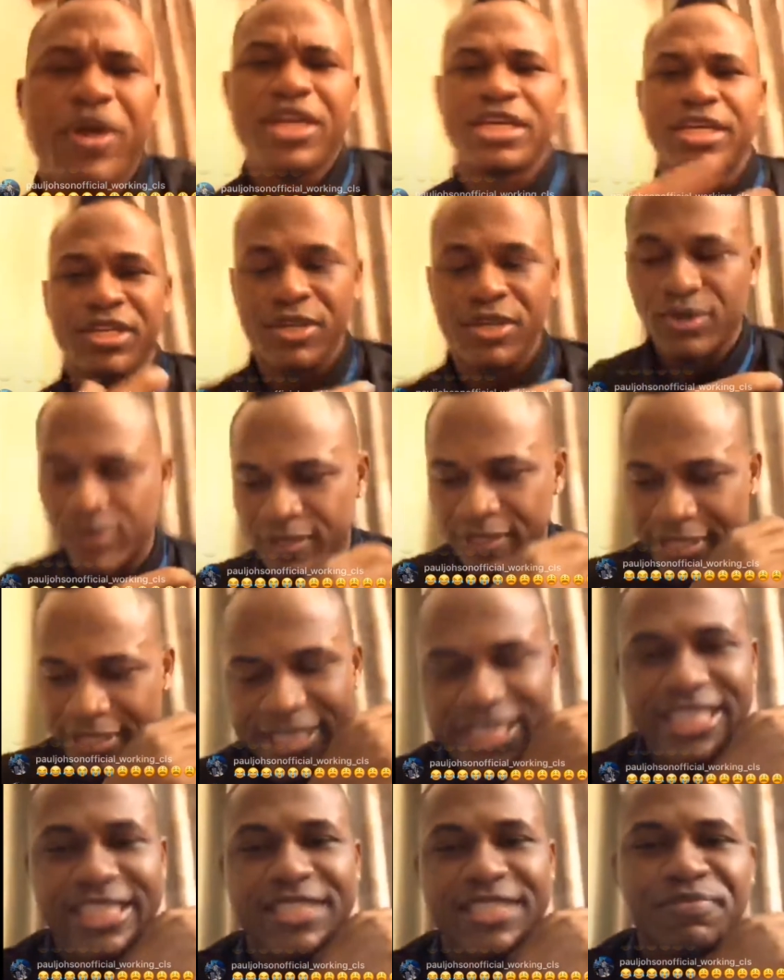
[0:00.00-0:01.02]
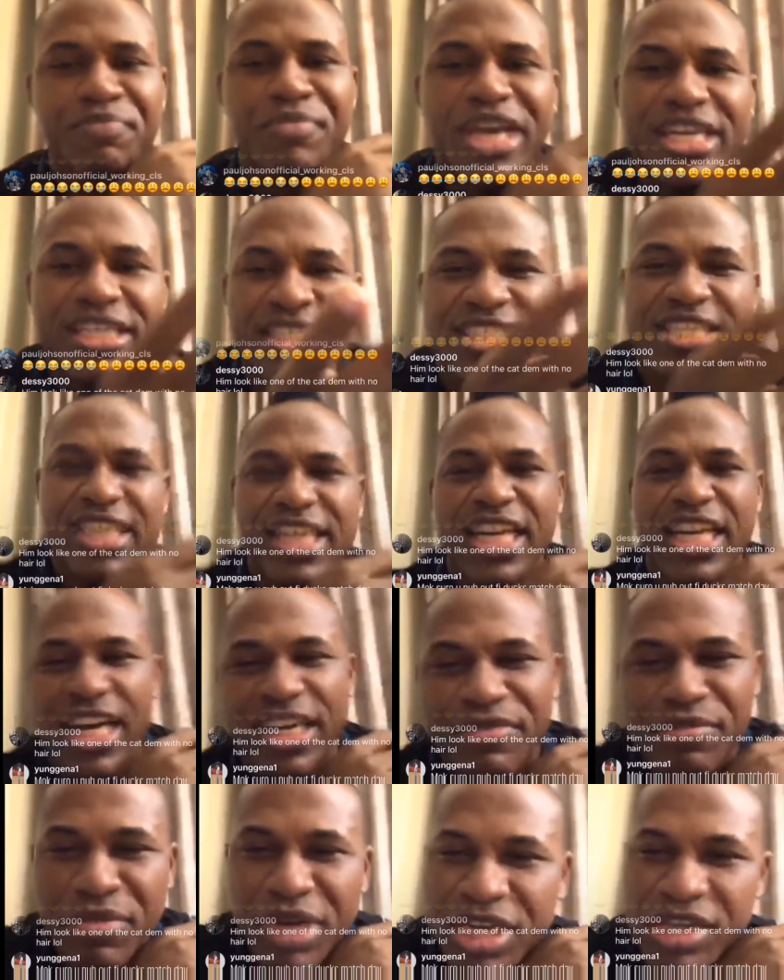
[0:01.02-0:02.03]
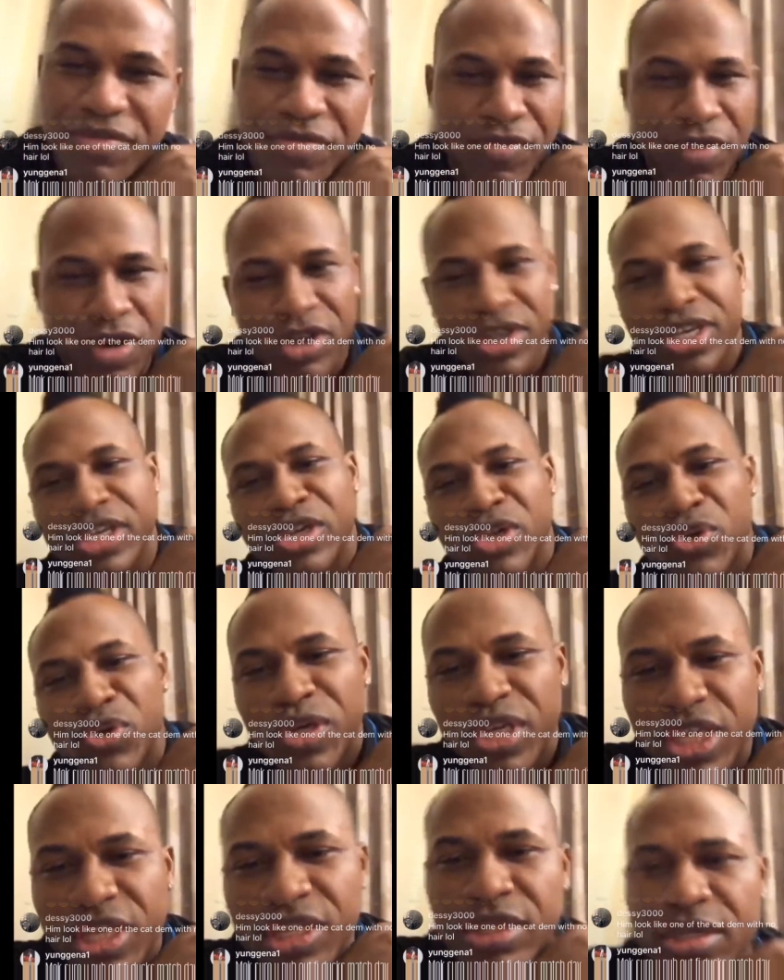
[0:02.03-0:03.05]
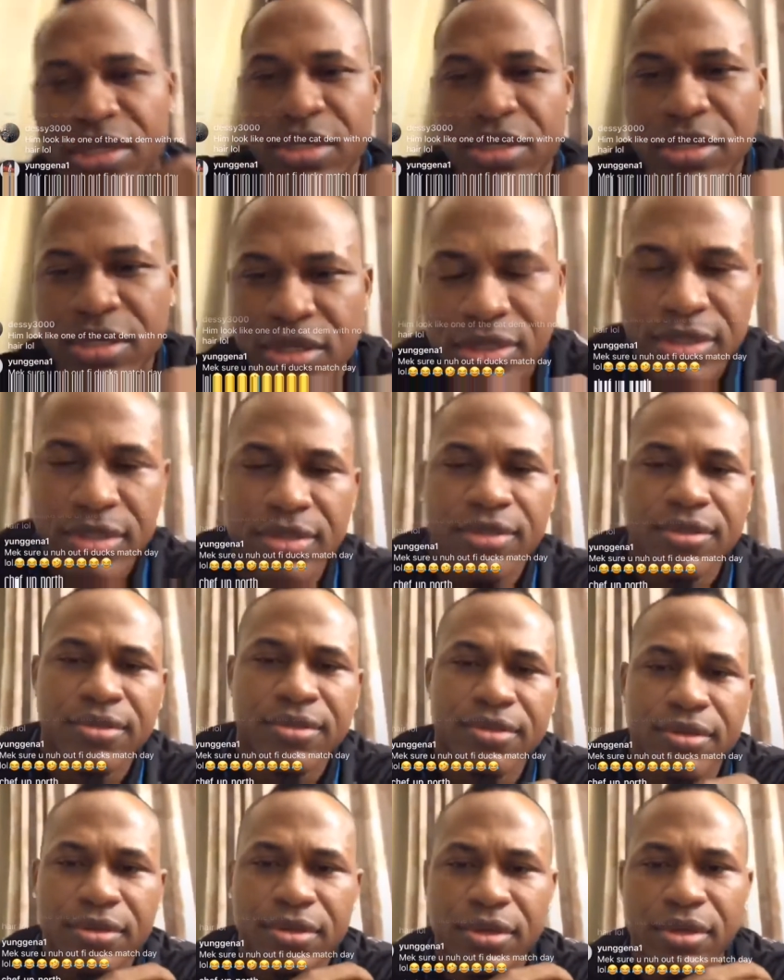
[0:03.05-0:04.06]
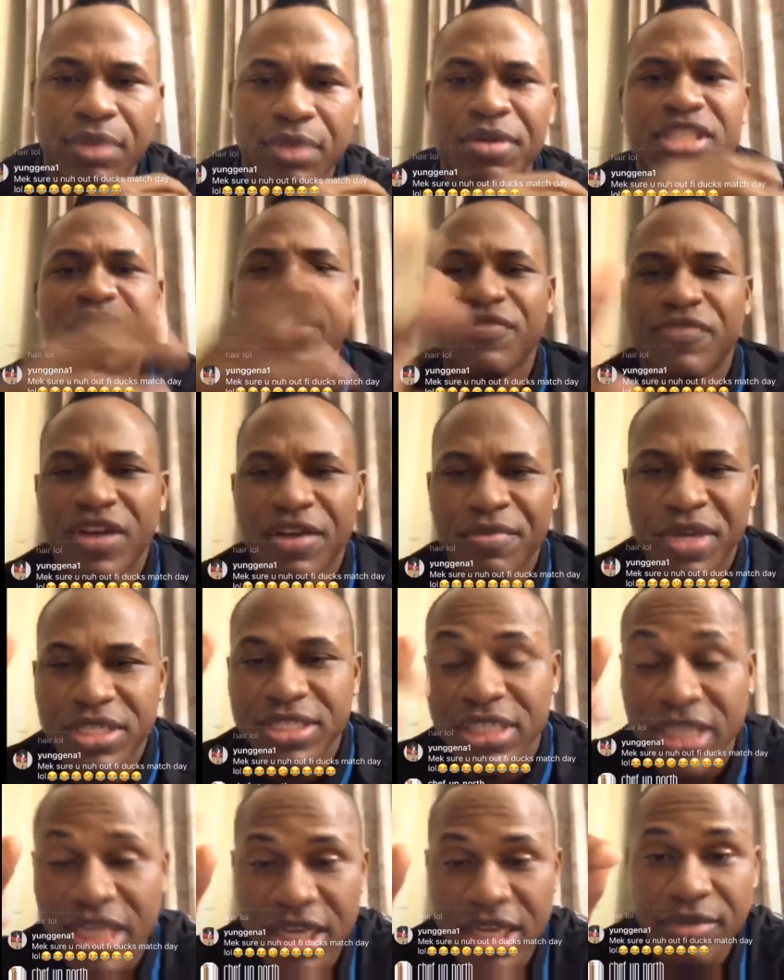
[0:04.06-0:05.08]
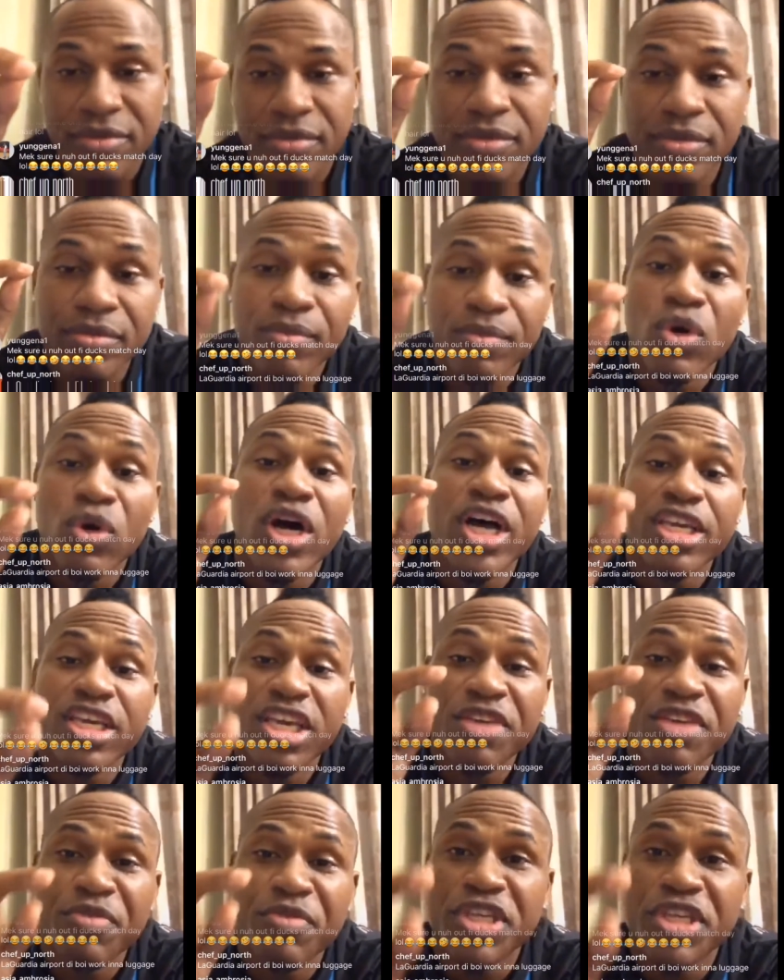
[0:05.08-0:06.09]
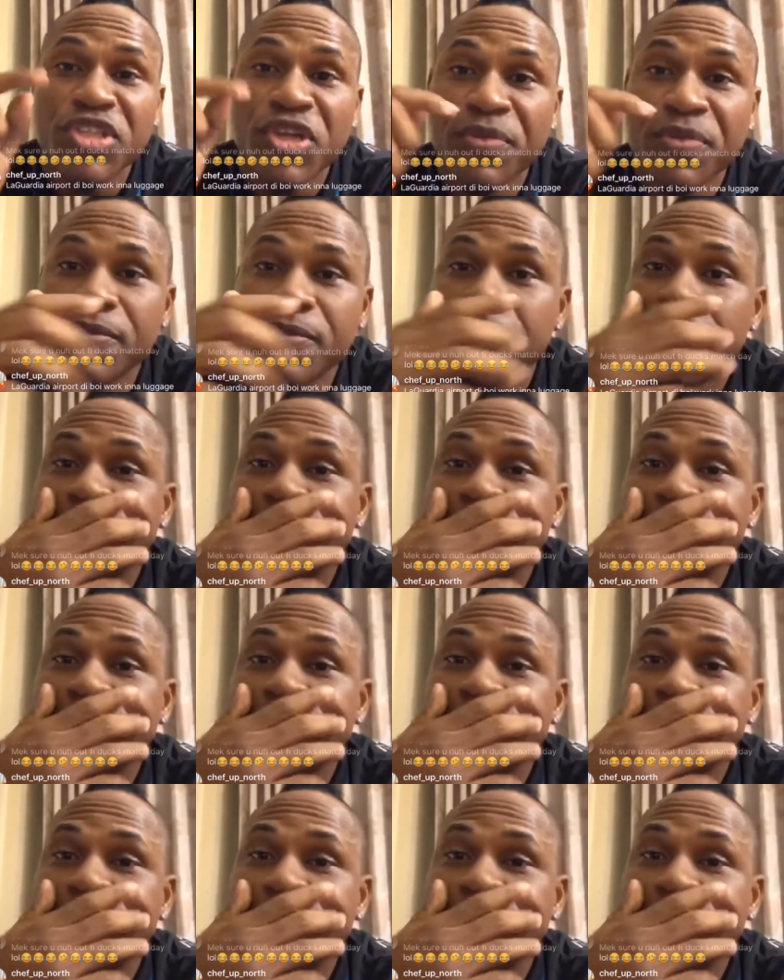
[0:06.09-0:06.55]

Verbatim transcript: on it now. This Mexican motherfucking looking. Matter for Mexican. Boy, King Mixup.